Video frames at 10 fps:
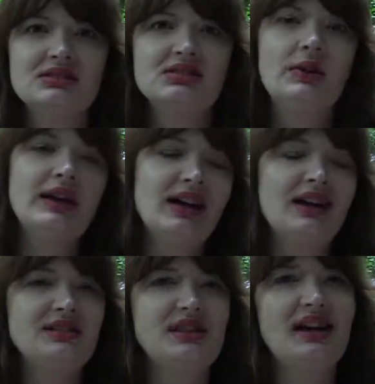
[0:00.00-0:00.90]

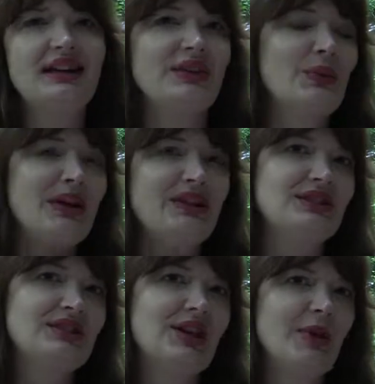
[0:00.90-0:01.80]
Gaia's at and the way
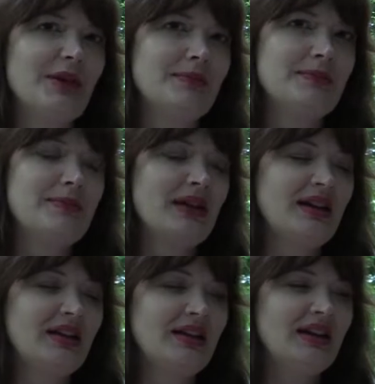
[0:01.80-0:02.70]
things are
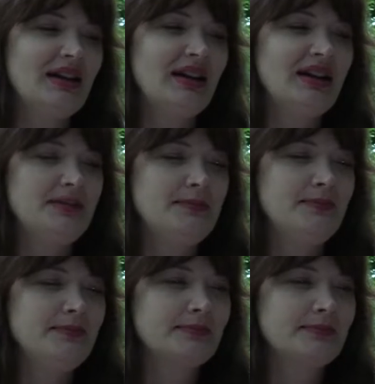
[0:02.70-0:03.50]
going.